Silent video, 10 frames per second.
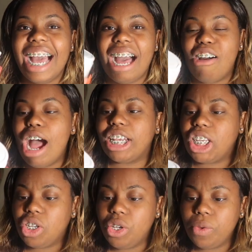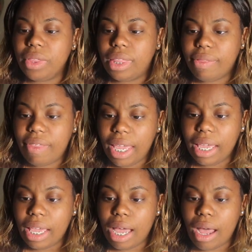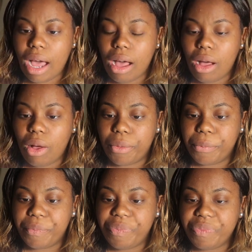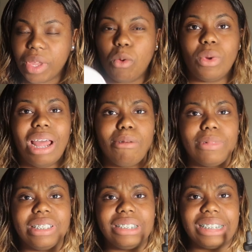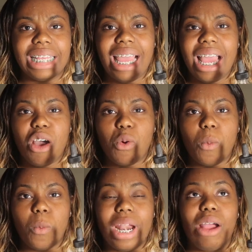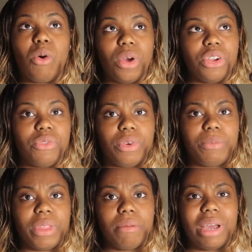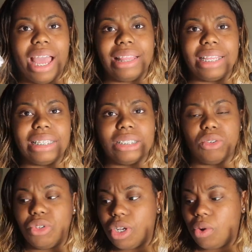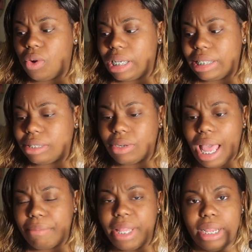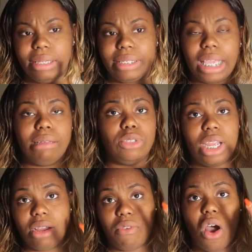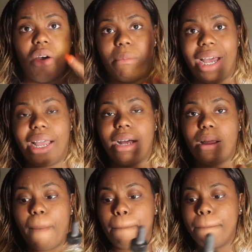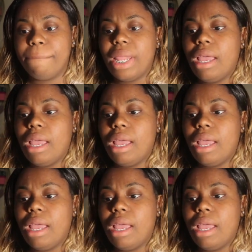um, i do think um when i was when i ordered from them i had like this little note on this little app that i use to keep track of all my um